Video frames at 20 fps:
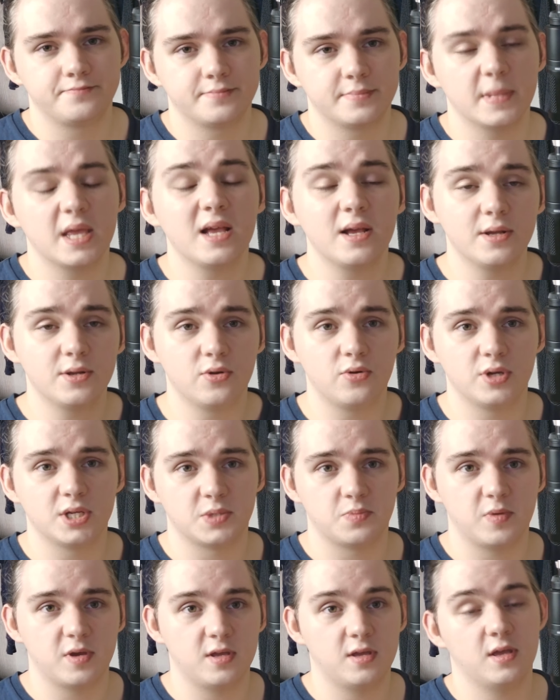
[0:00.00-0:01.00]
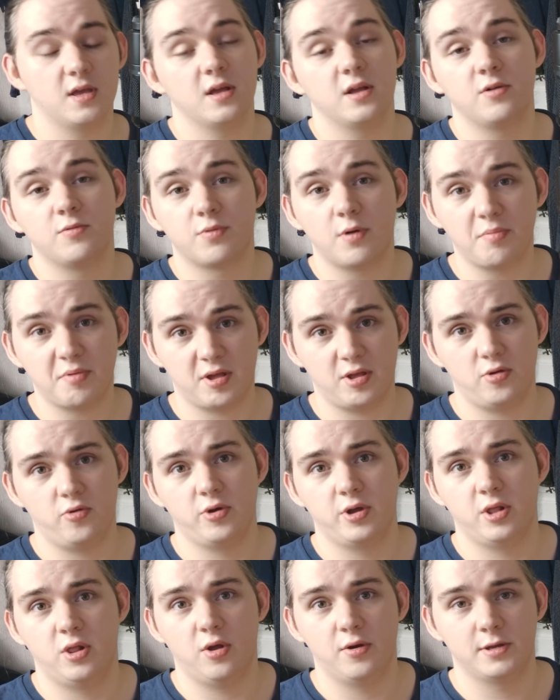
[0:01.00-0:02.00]
it annoys me, it'll probably
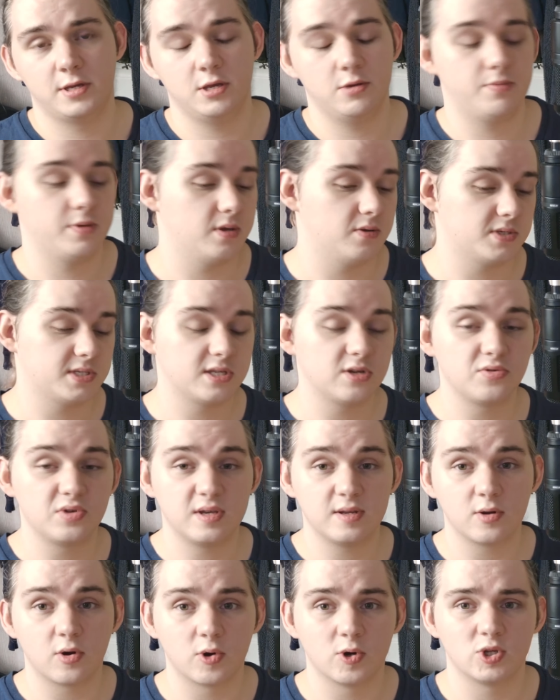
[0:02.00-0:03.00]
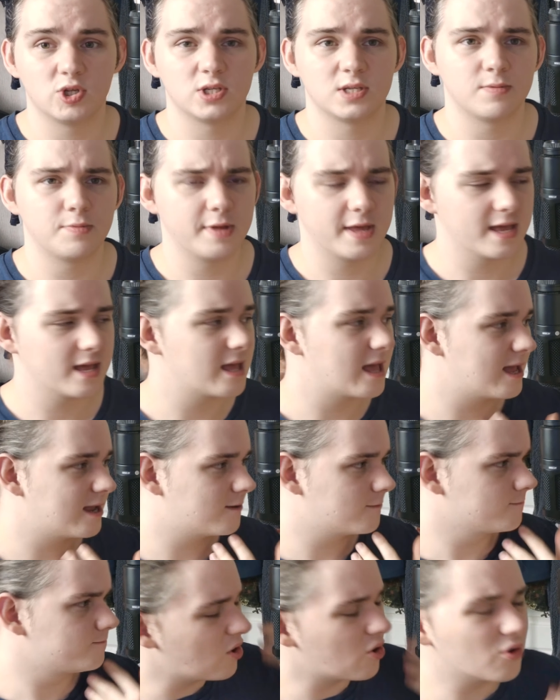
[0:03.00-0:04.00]
annoy a lot of you, but you still need Origin to play it,
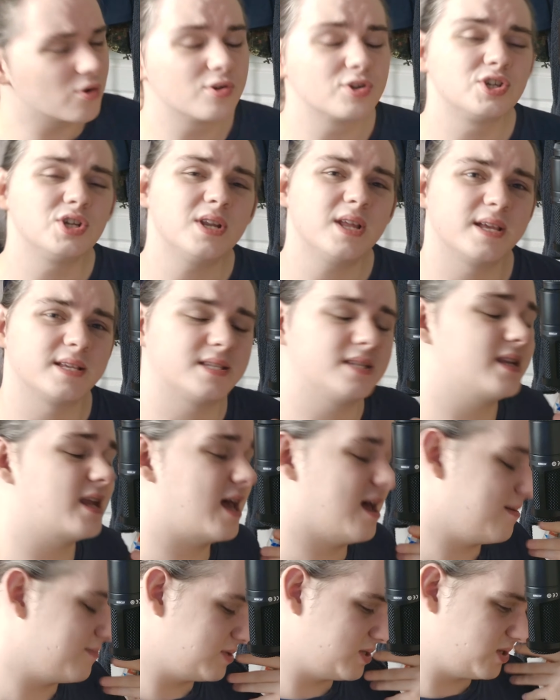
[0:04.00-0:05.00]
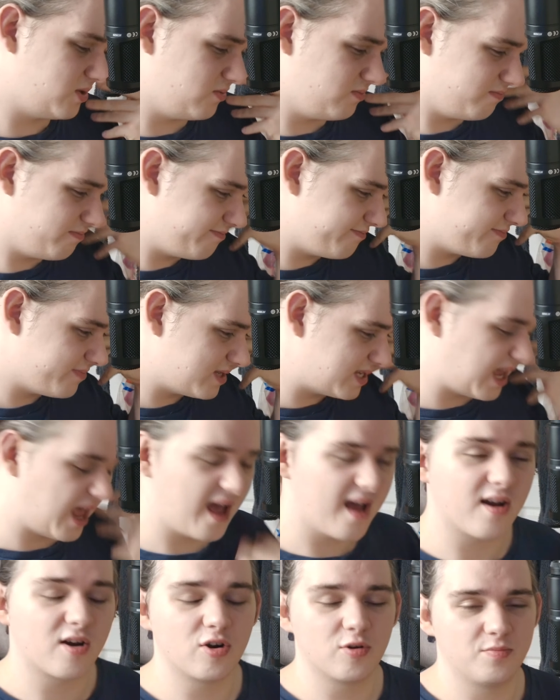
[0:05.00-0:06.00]
and Origin is an absolute
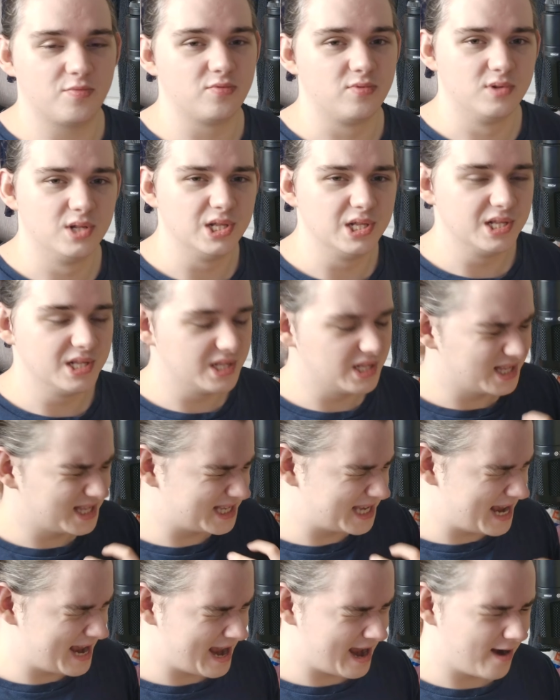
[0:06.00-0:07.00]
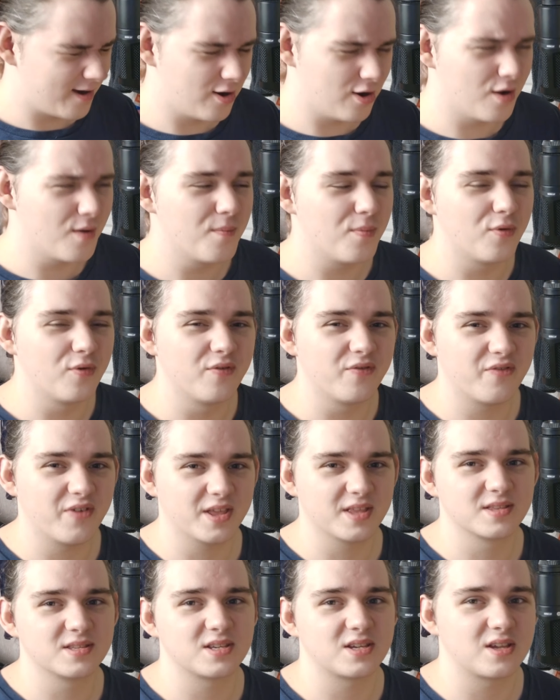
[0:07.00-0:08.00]
terrible
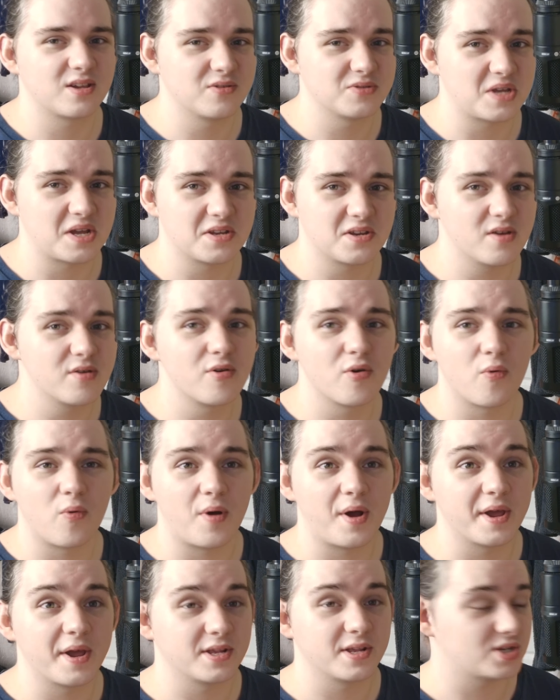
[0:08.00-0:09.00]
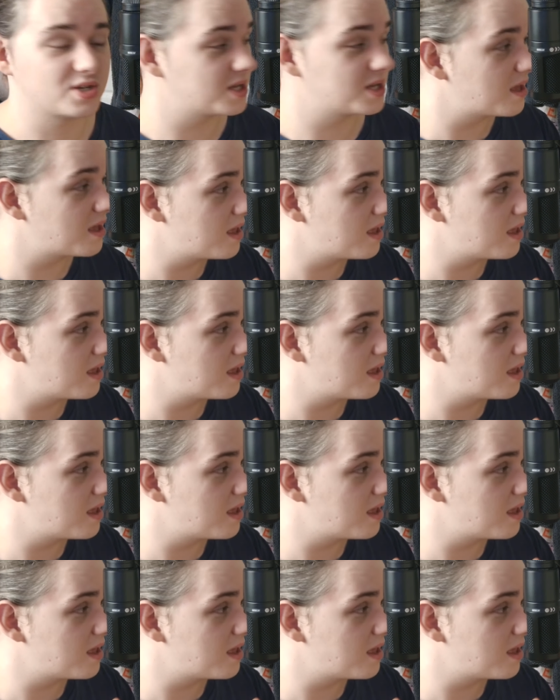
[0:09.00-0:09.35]
thing to use. I don't know why, it's just